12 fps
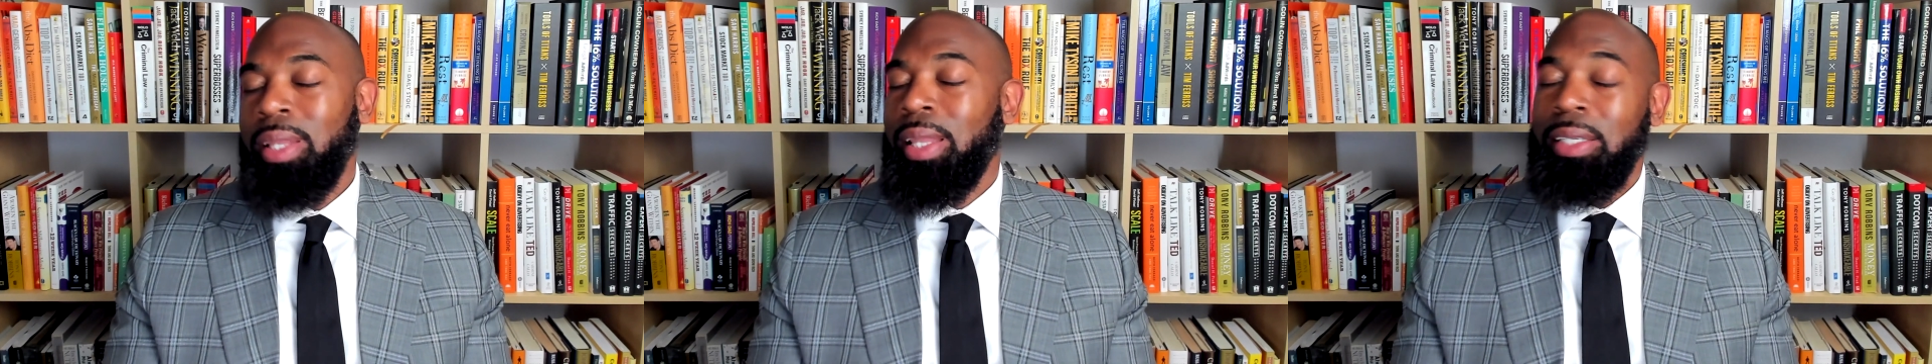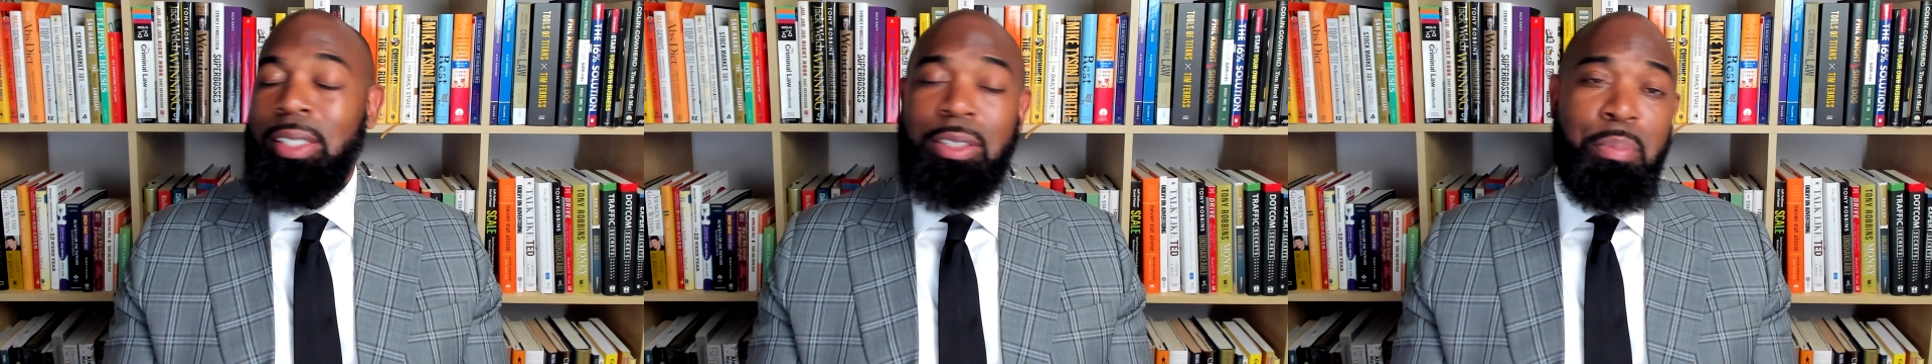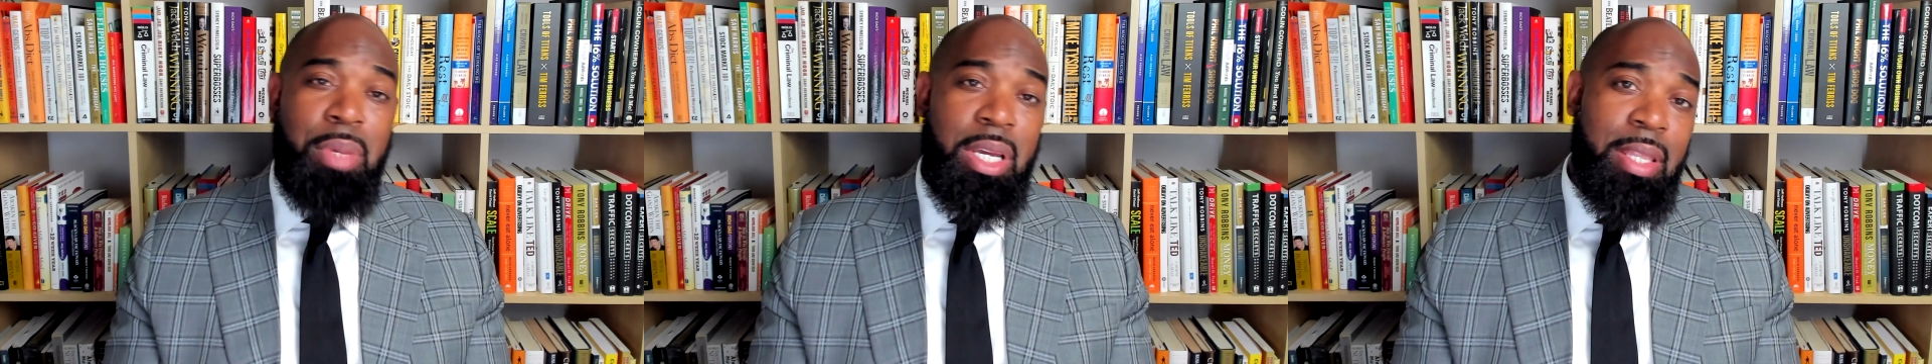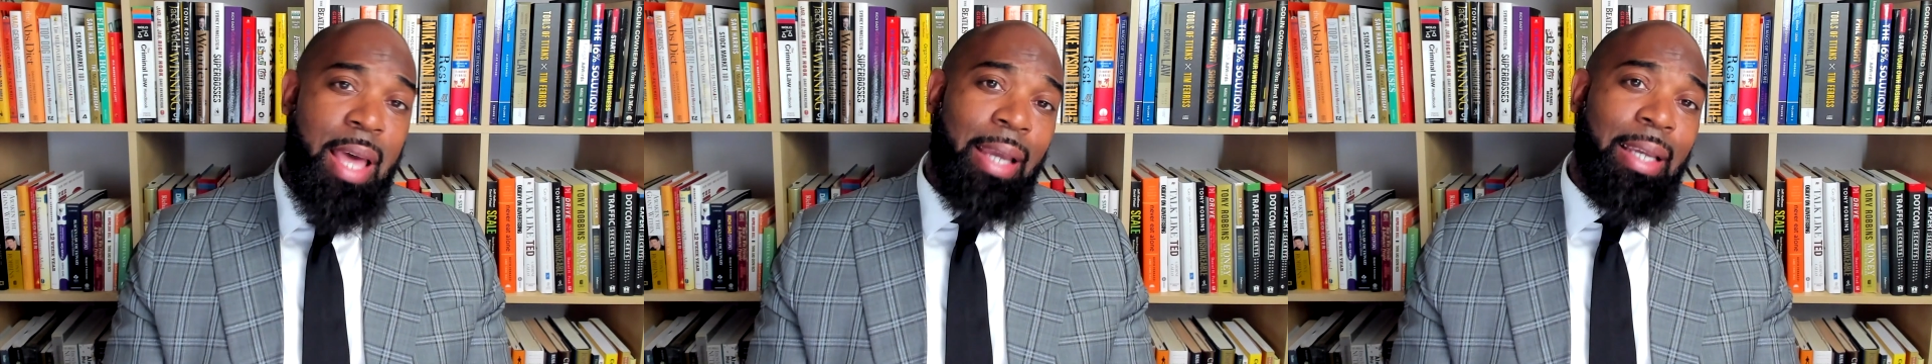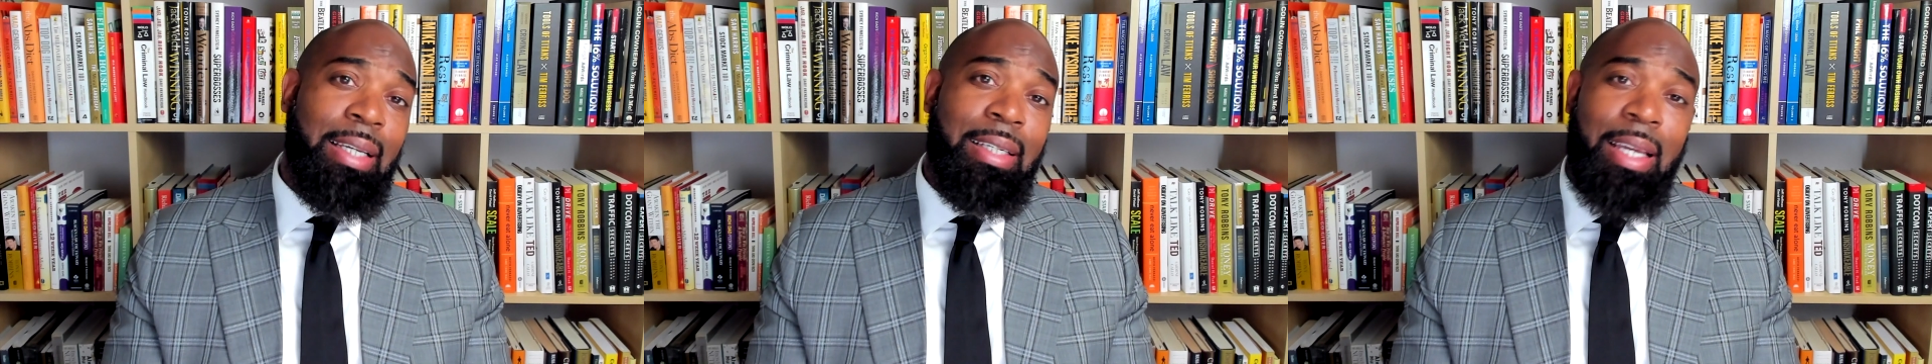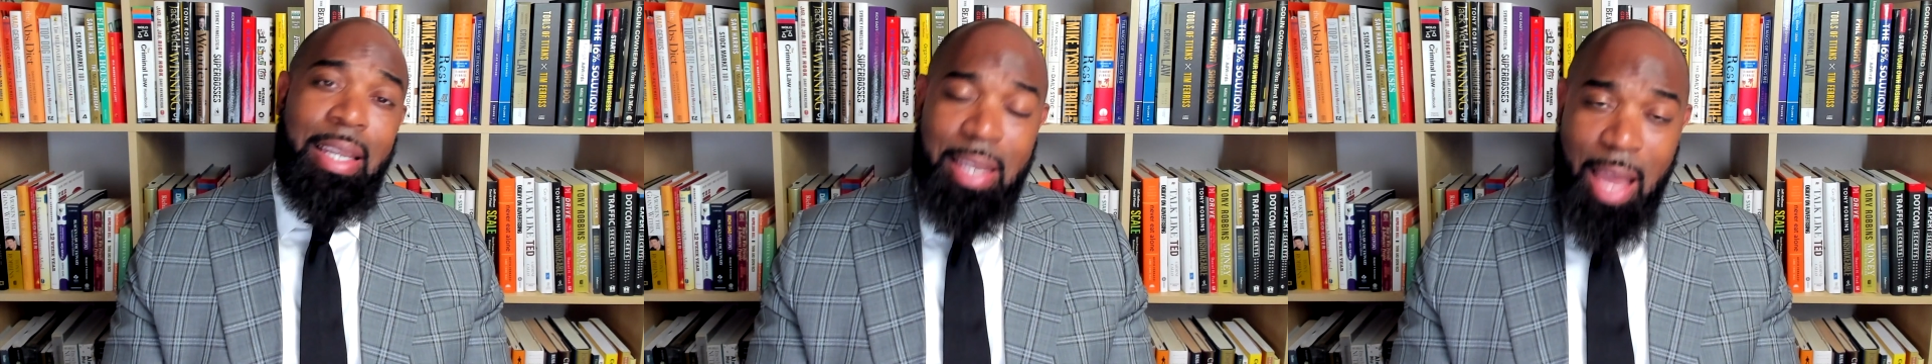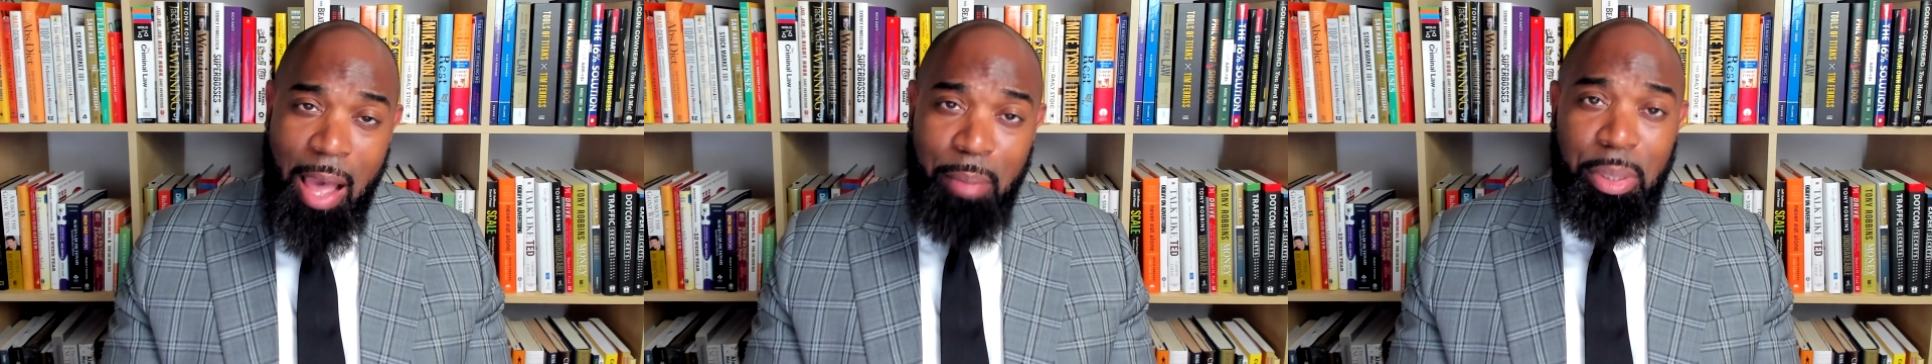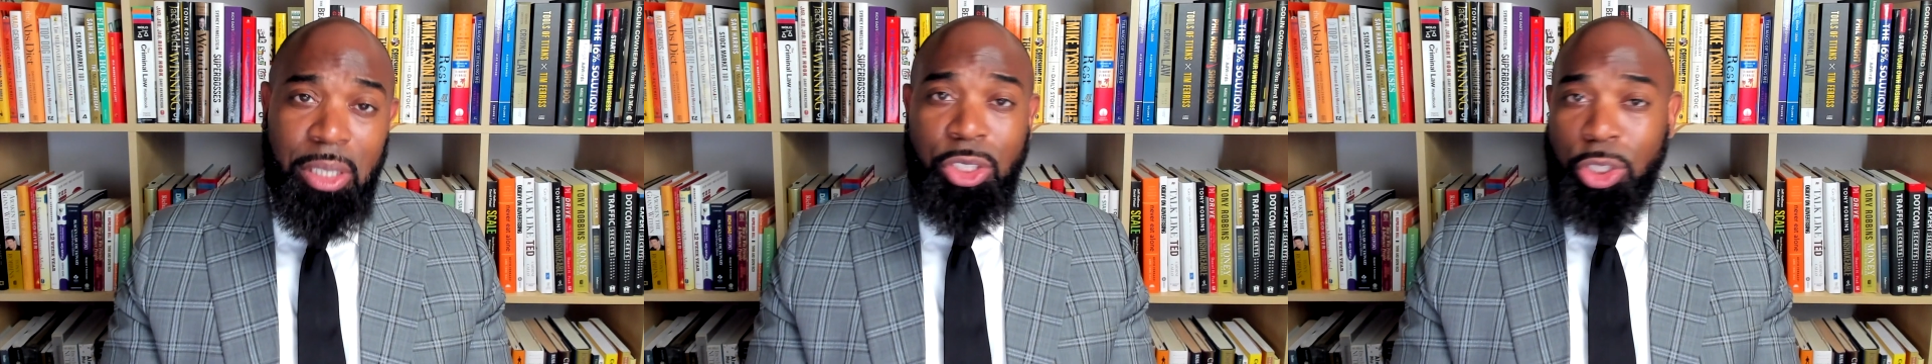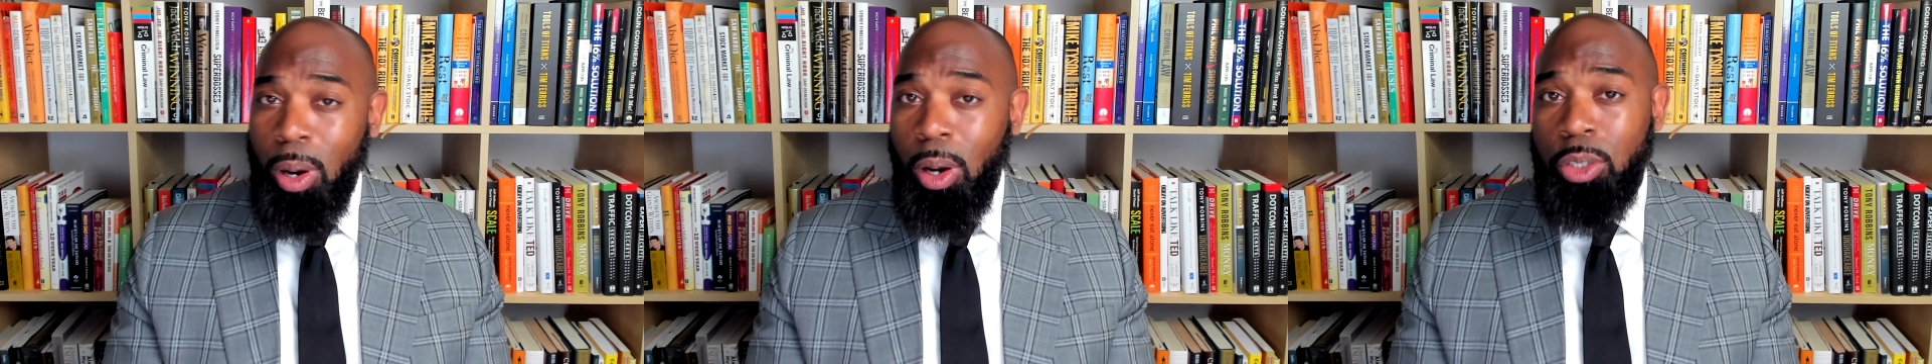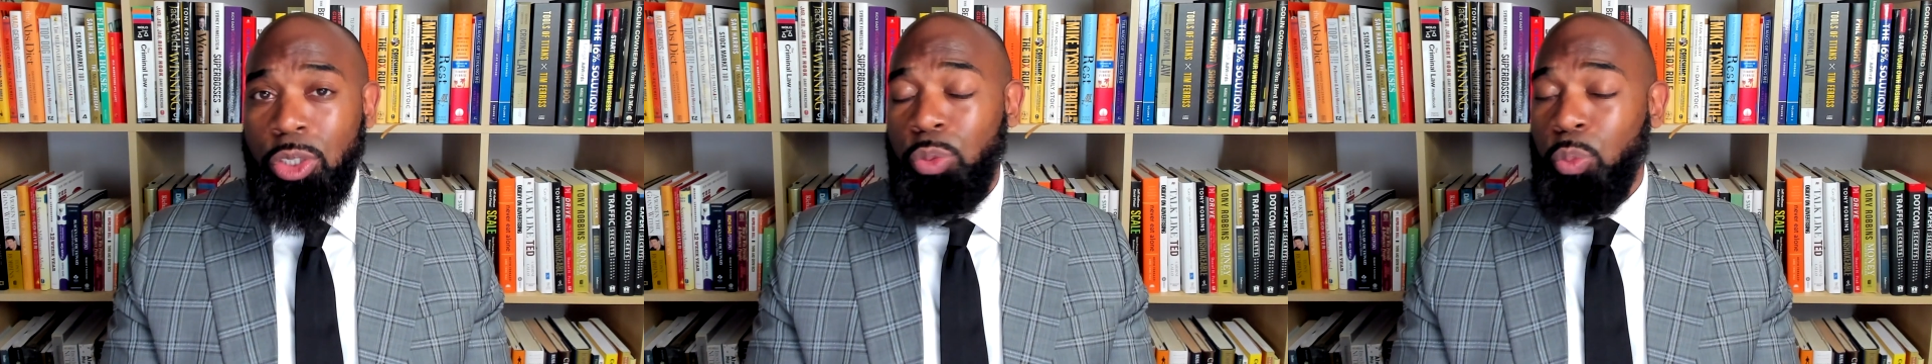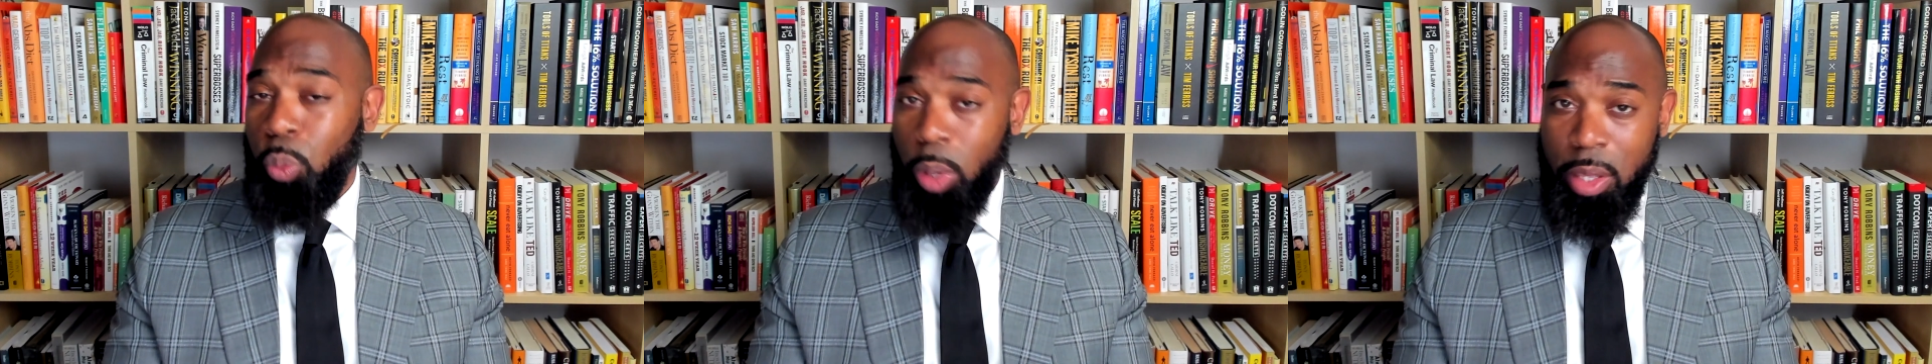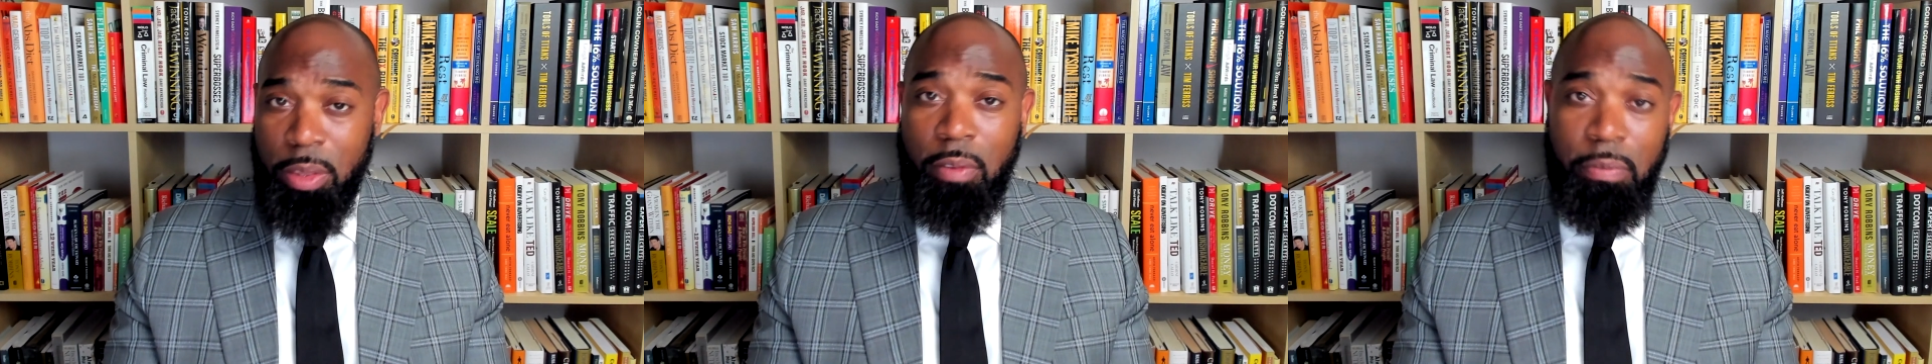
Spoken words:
that doesn't mean that he cannot be charged with